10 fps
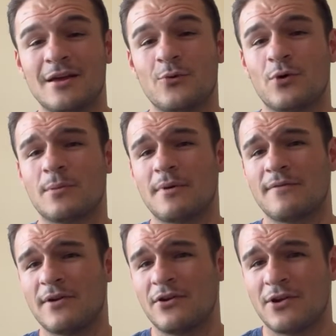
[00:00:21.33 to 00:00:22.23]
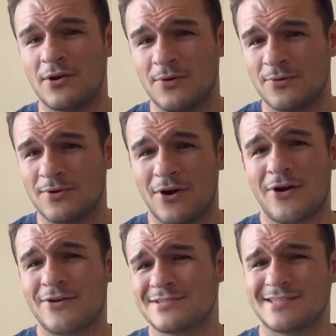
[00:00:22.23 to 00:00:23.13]
one of my very own
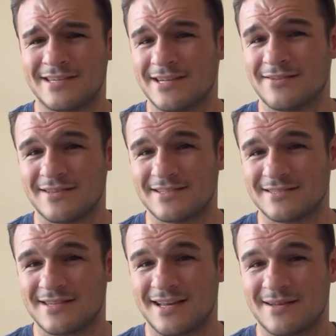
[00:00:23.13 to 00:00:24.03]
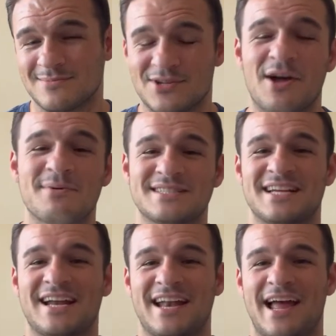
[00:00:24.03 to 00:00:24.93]
cards in here this time. So I'm
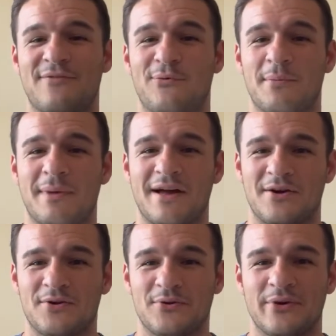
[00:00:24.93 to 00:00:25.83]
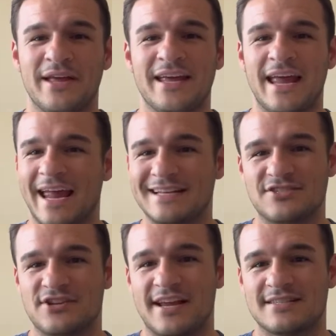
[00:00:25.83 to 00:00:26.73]
excited to have one of my own
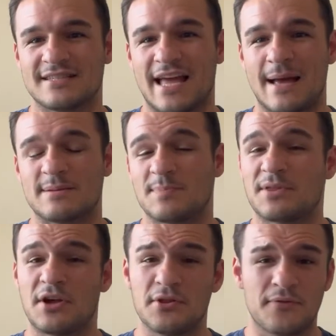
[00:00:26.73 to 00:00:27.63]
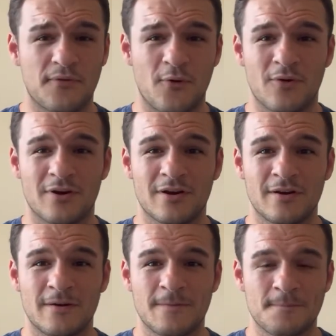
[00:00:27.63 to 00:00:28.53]
HGA slabs, but the other four
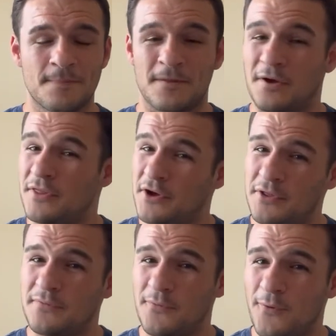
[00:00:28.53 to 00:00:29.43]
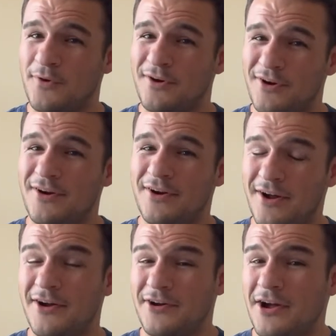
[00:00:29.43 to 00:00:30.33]
are
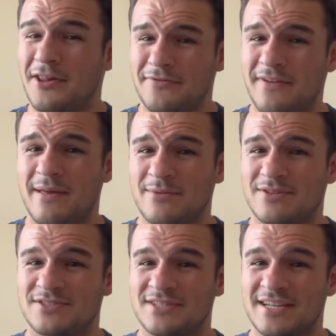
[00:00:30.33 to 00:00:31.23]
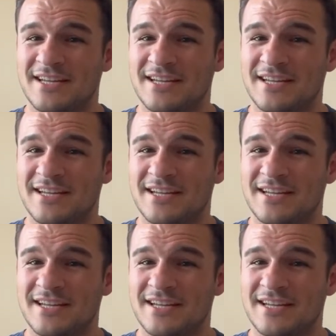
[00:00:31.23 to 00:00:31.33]
Hall of Famers,